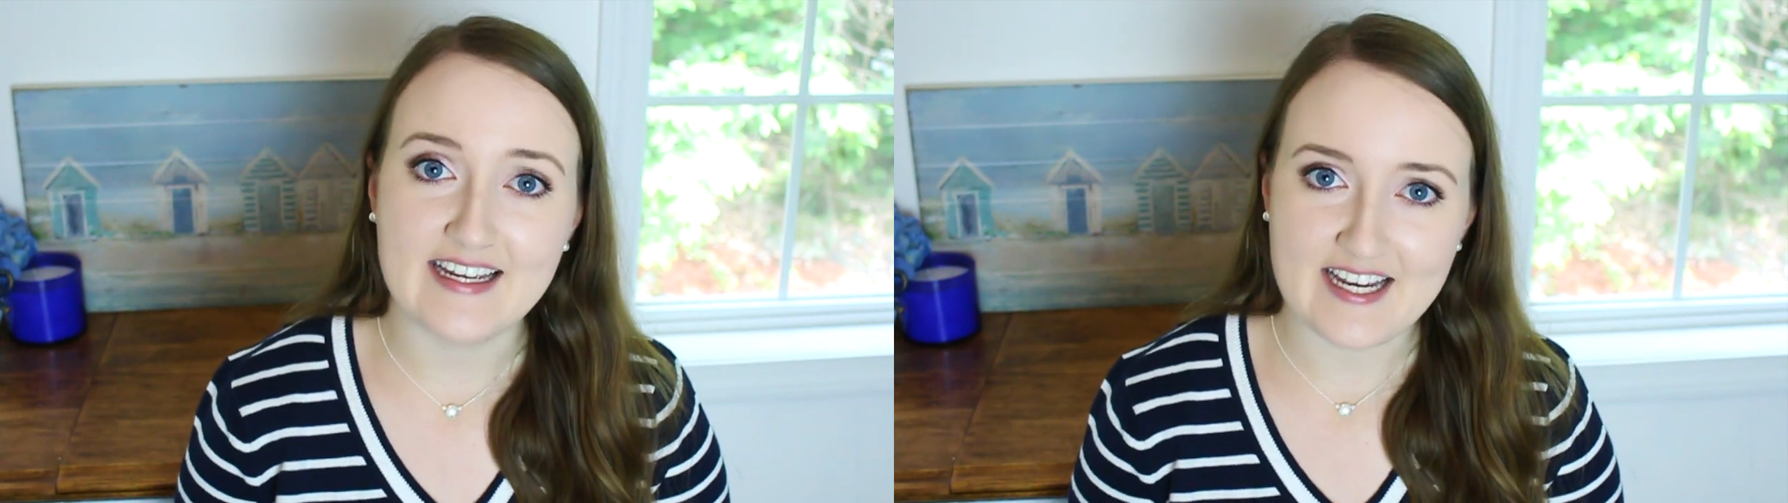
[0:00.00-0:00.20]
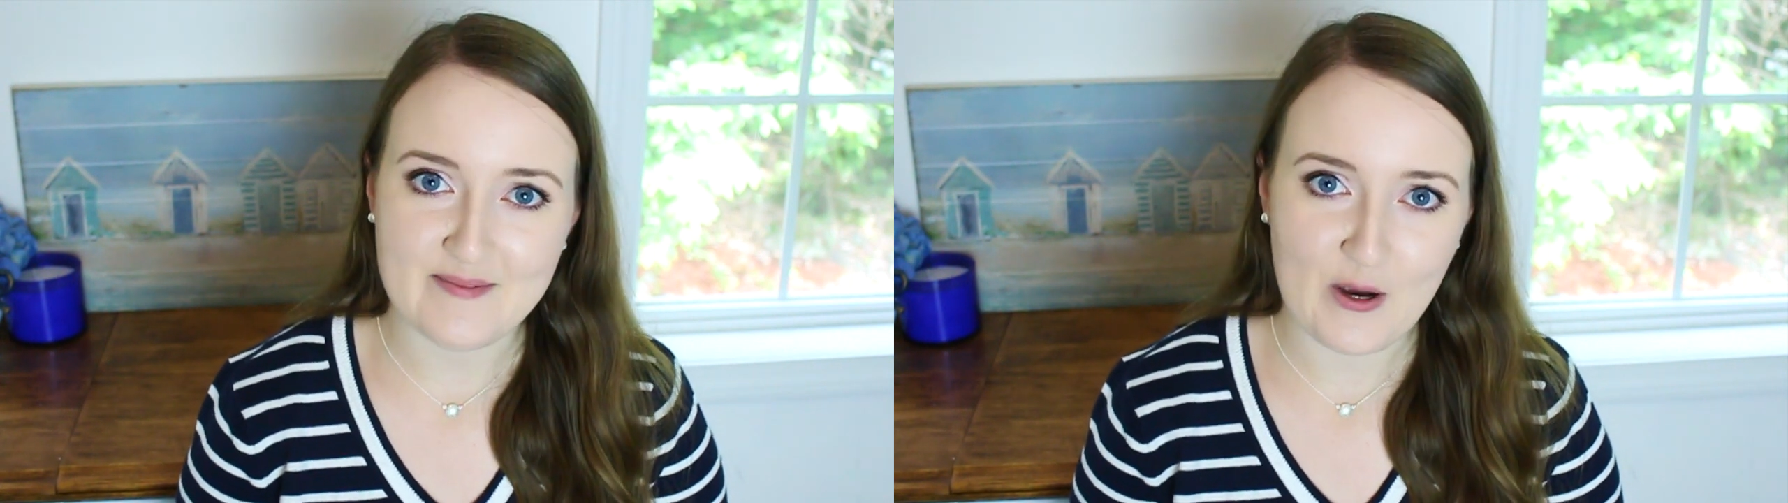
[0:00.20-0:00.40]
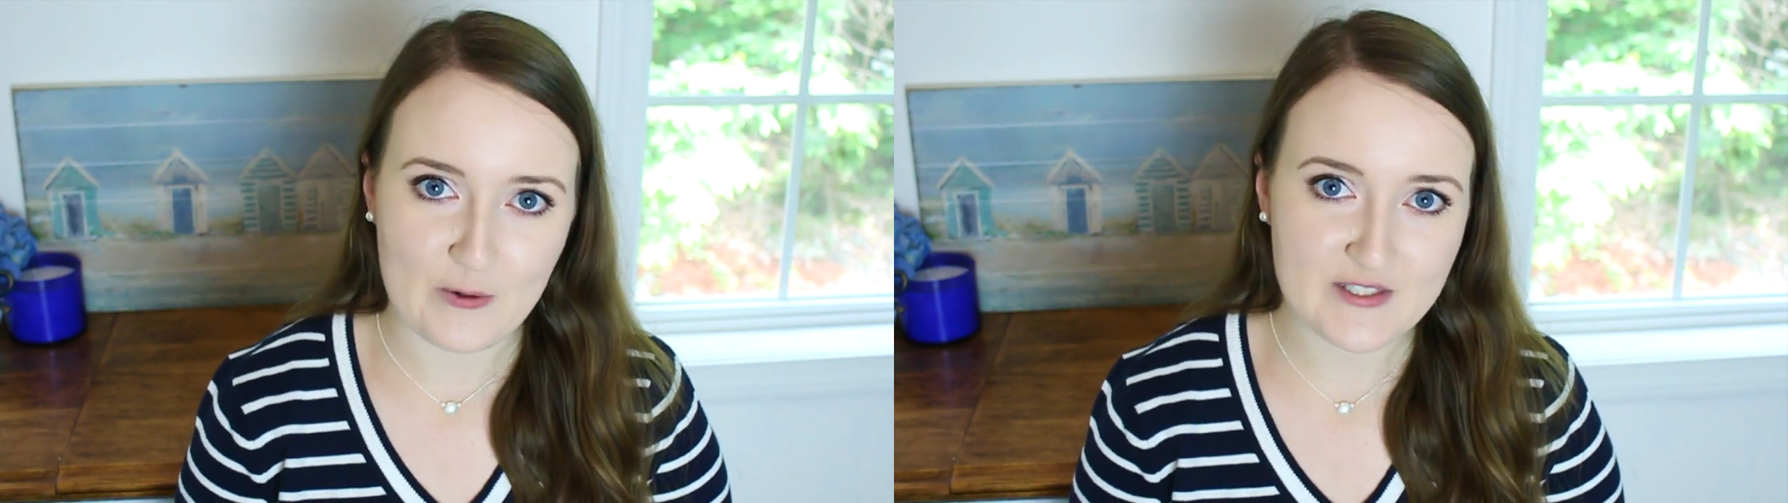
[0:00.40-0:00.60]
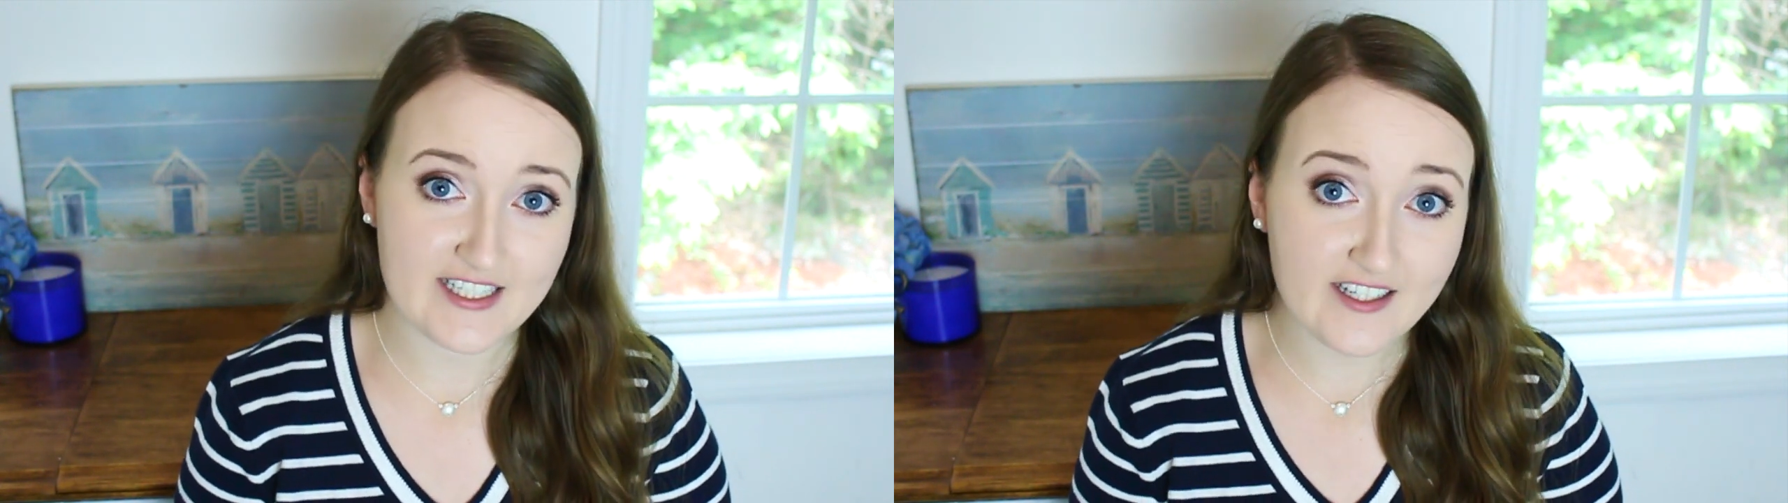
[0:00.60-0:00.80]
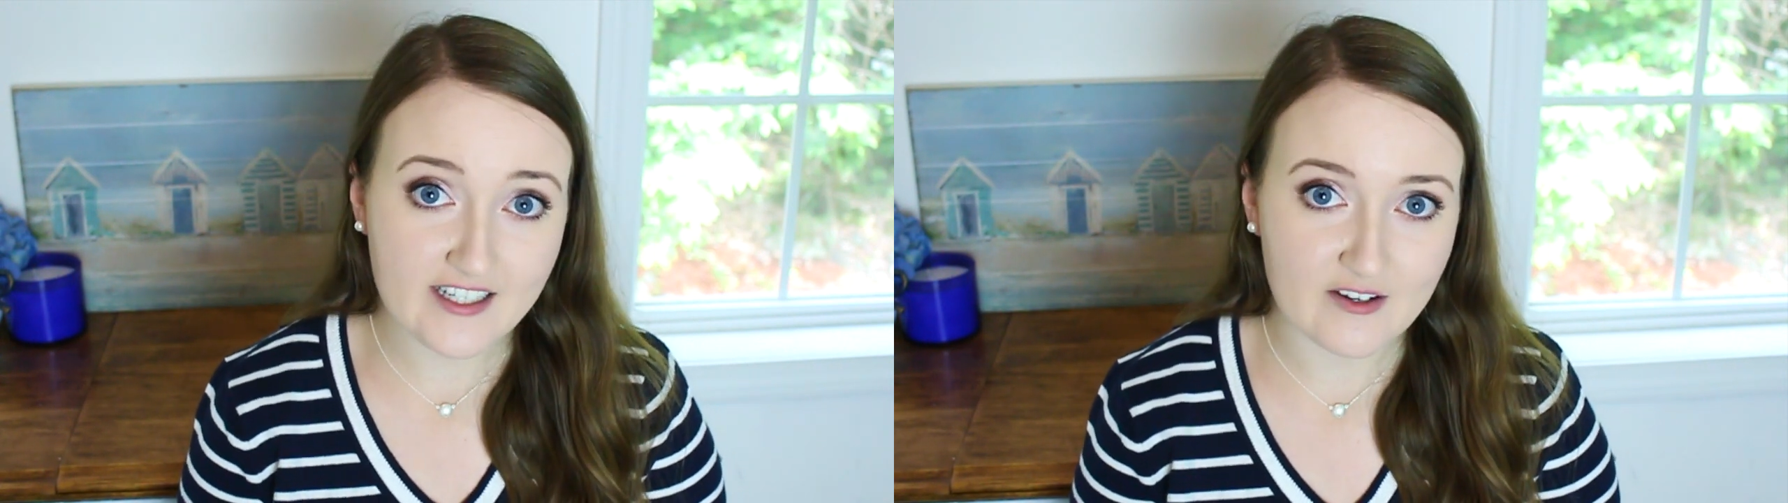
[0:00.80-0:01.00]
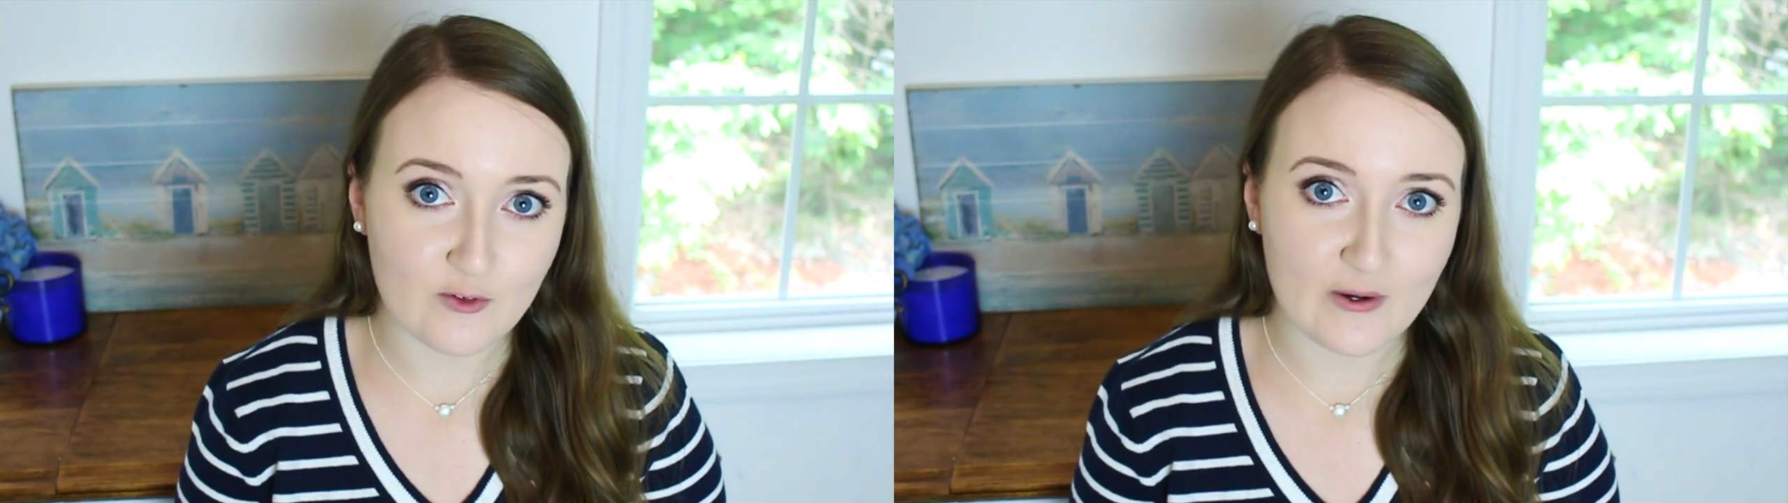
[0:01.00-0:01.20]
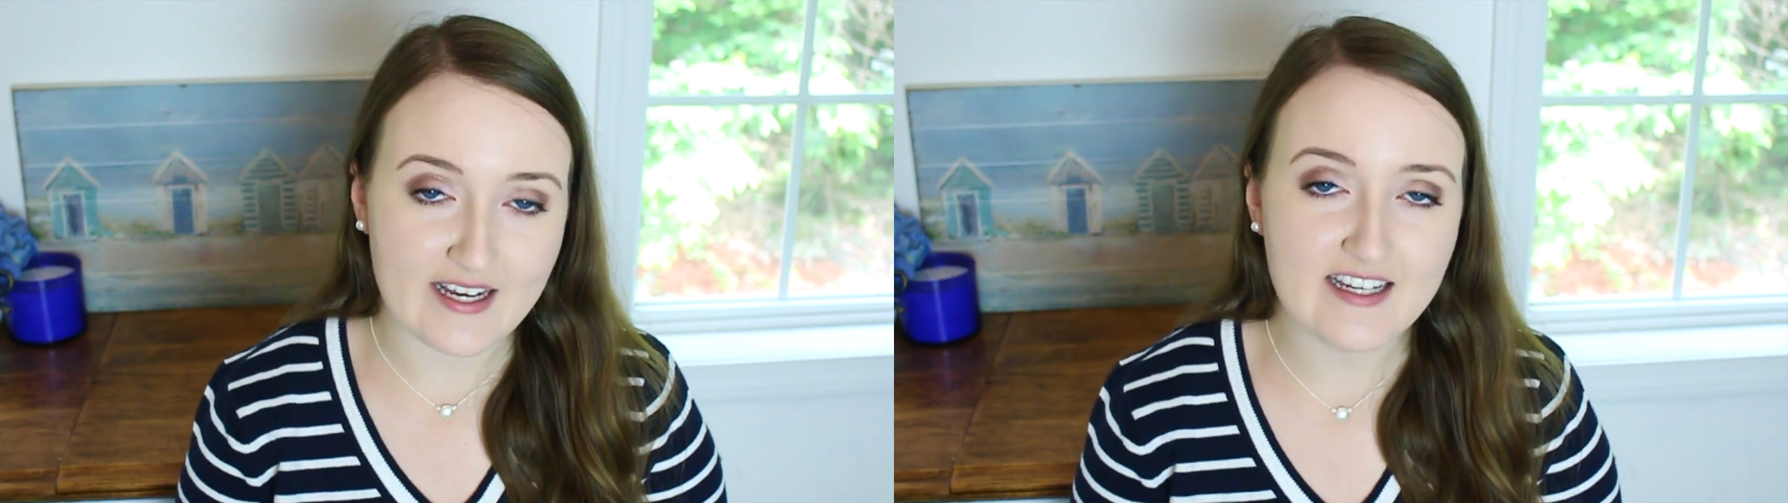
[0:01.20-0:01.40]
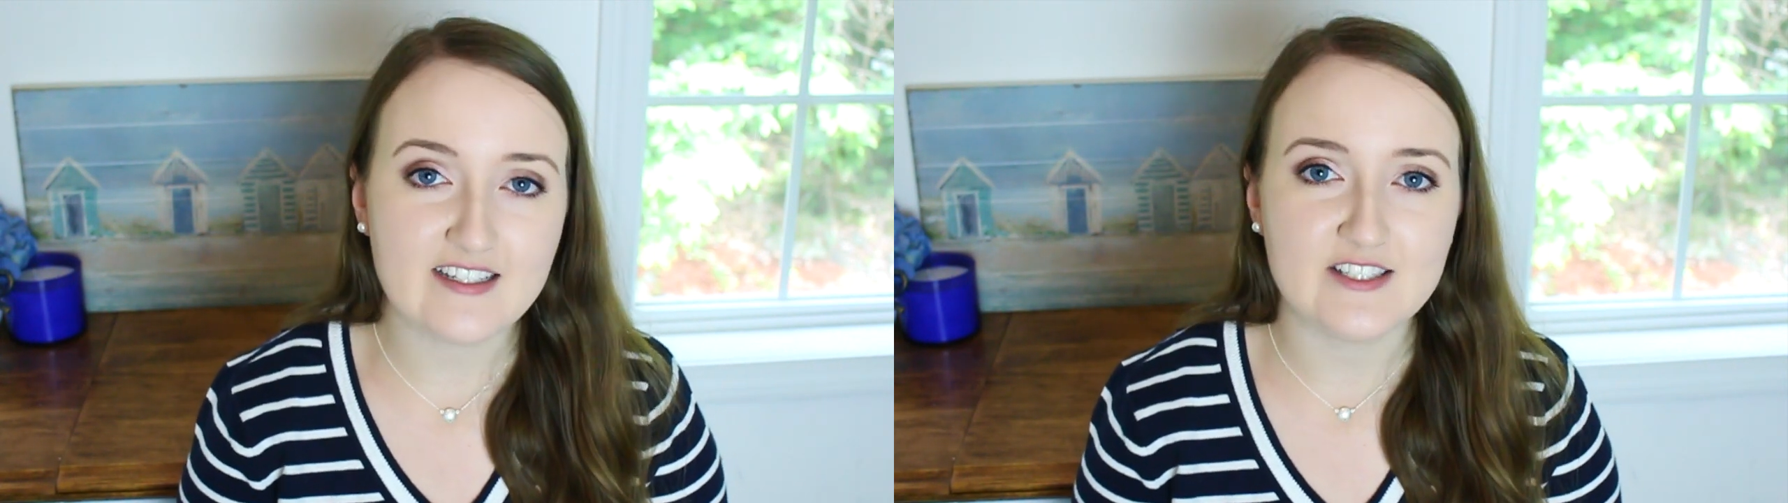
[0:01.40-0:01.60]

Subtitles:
am hosting a giveaway,